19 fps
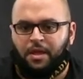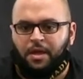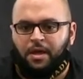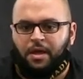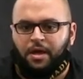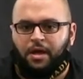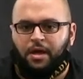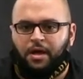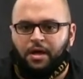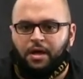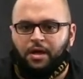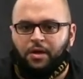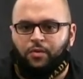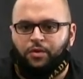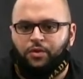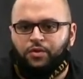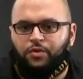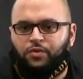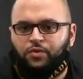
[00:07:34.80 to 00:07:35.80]
Uh,
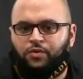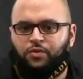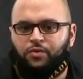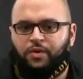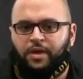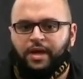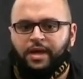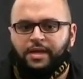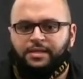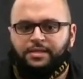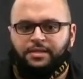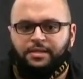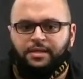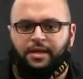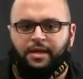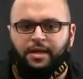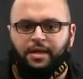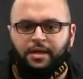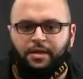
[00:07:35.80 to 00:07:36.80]
we do ask
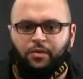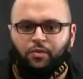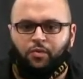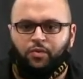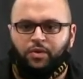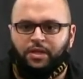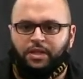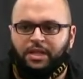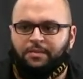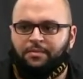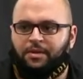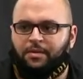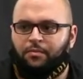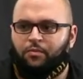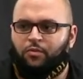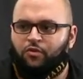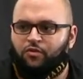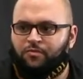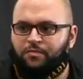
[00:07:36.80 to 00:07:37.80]
that we limit
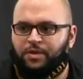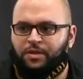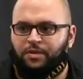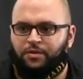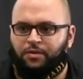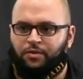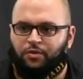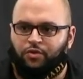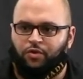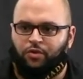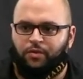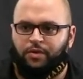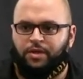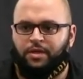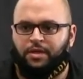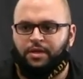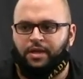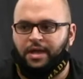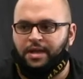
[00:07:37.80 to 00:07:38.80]
movement
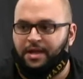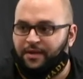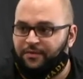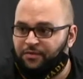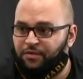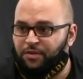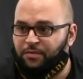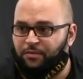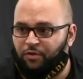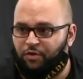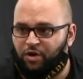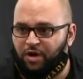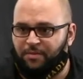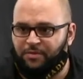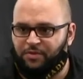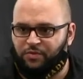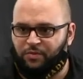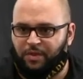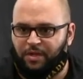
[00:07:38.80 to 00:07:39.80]
during and after the
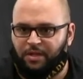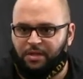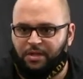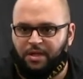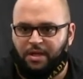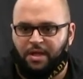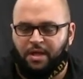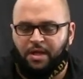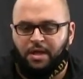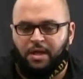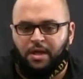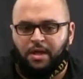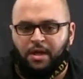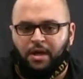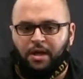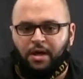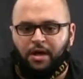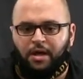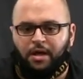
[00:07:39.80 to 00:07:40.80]
program as well,
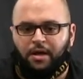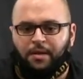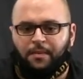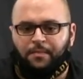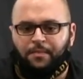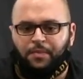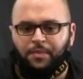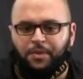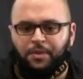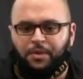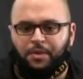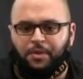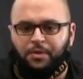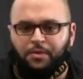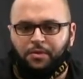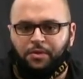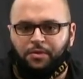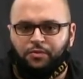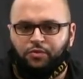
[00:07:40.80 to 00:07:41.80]
um,
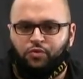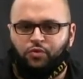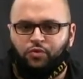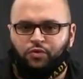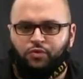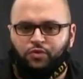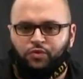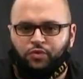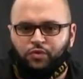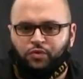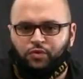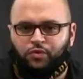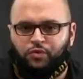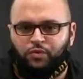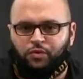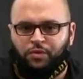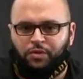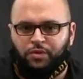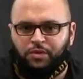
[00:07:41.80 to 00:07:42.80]
due
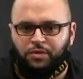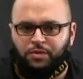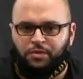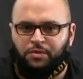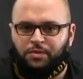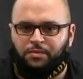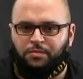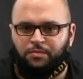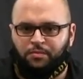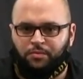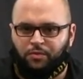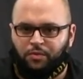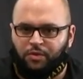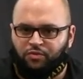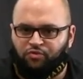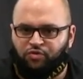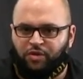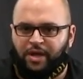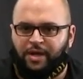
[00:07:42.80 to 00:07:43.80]
to
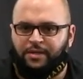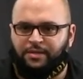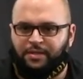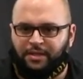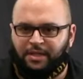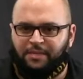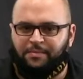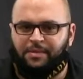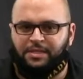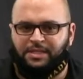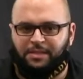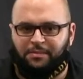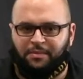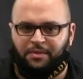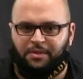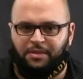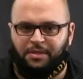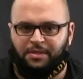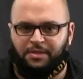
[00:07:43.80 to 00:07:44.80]
trying to limit
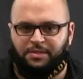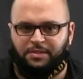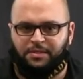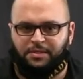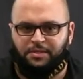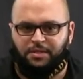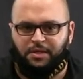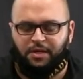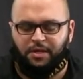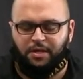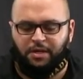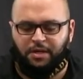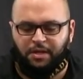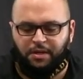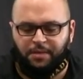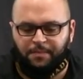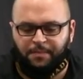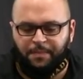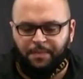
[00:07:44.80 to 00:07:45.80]
some of these,
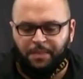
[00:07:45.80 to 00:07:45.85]
um,